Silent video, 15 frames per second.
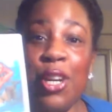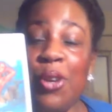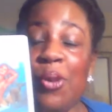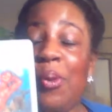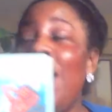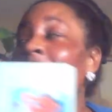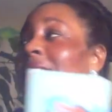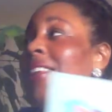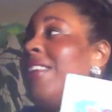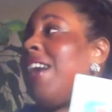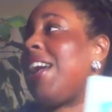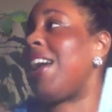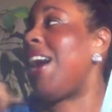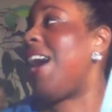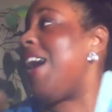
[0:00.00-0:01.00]
you want.
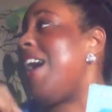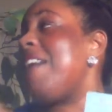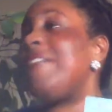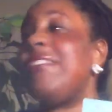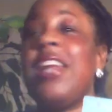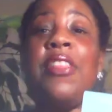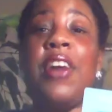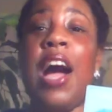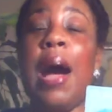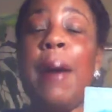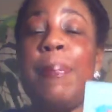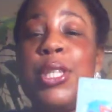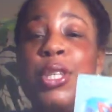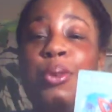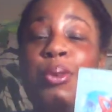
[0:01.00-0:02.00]
Like I have another
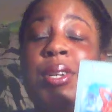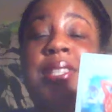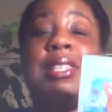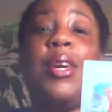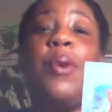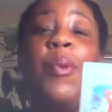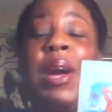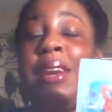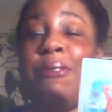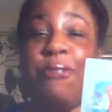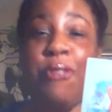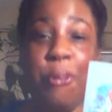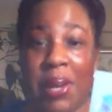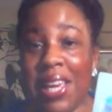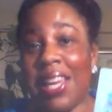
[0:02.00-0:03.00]
opportunity waiting
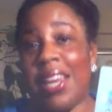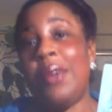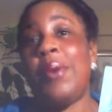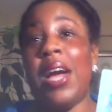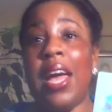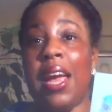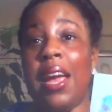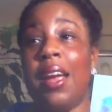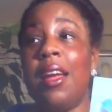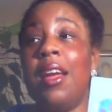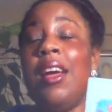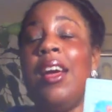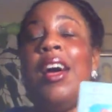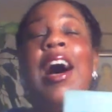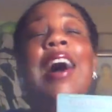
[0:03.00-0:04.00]
for me anyway.
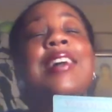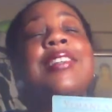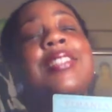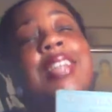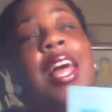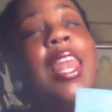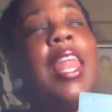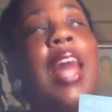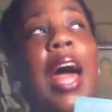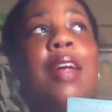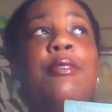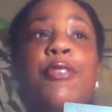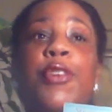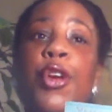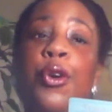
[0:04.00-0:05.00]
I see a
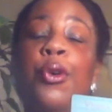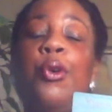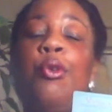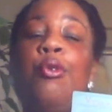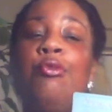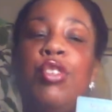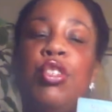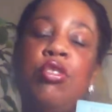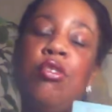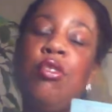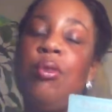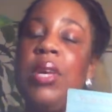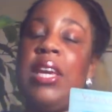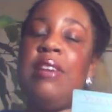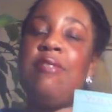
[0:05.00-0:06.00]
lot of you
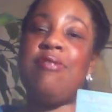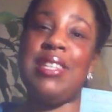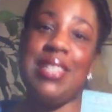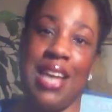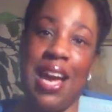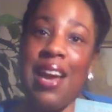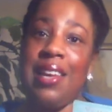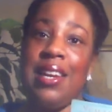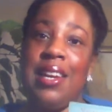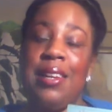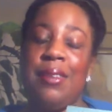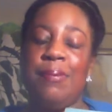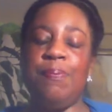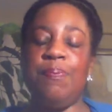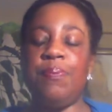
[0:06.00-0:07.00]
truly
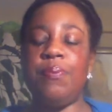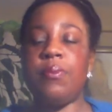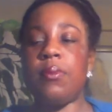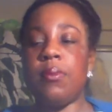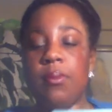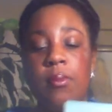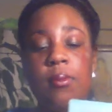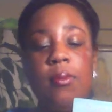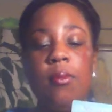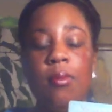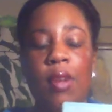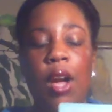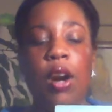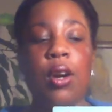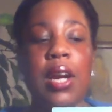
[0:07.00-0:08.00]
resigning
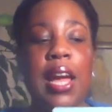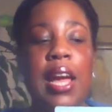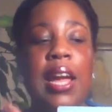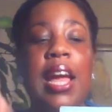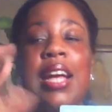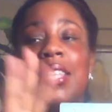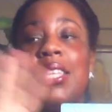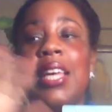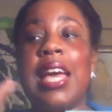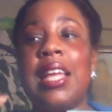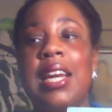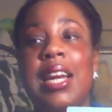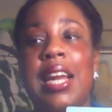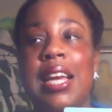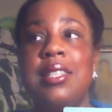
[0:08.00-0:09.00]
okay taking
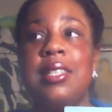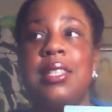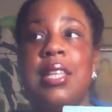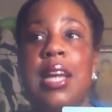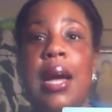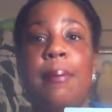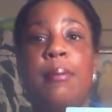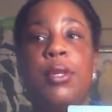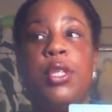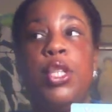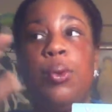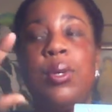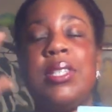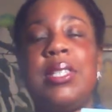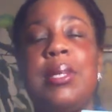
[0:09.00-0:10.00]
the next step
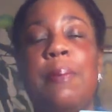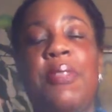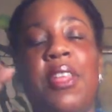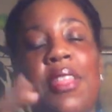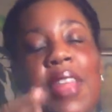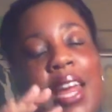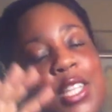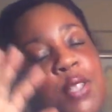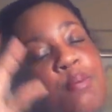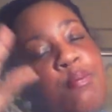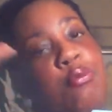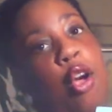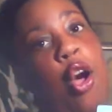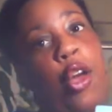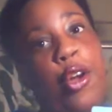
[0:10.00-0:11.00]
doing something that is
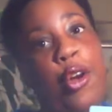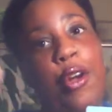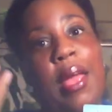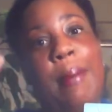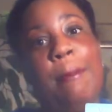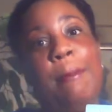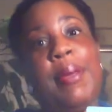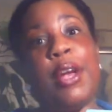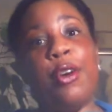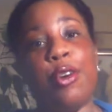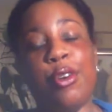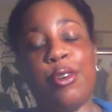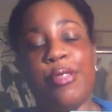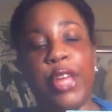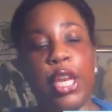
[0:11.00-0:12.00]
broader and
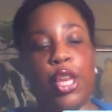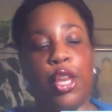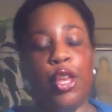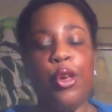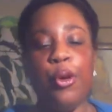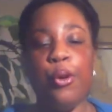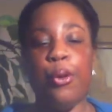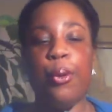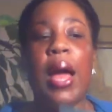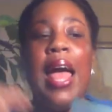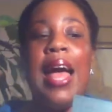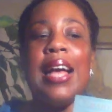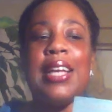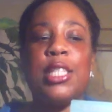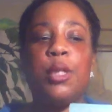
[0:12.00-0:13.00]
bigger than you
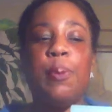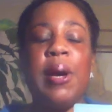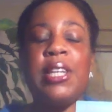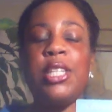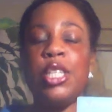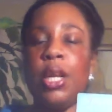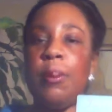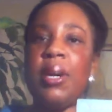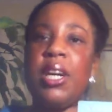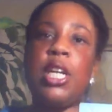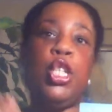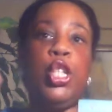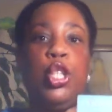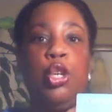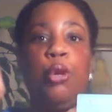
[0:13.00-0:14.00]
especially
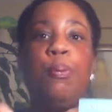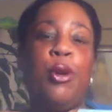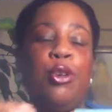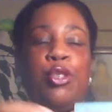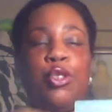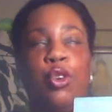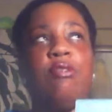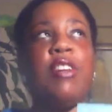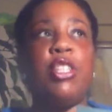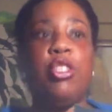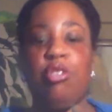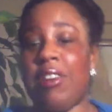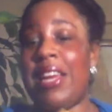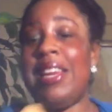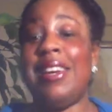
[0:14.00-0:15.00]
because jupiter is going
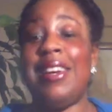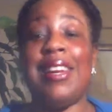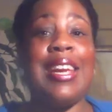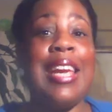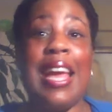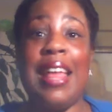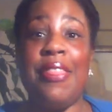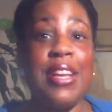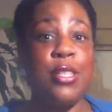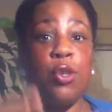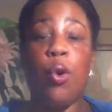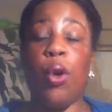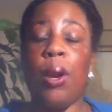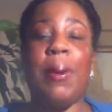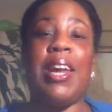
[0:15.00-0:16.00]
retrograde and again that's
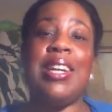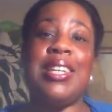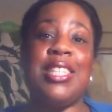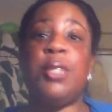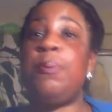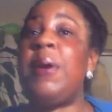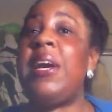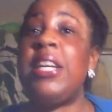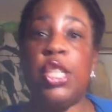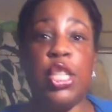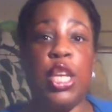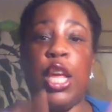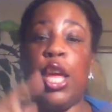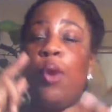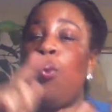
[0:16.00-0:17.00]
all about
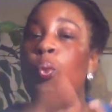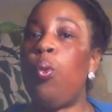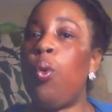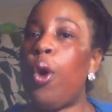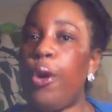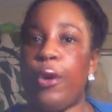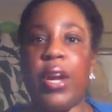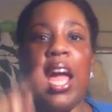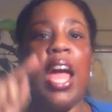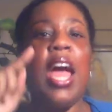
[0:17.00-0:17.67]
expansion in work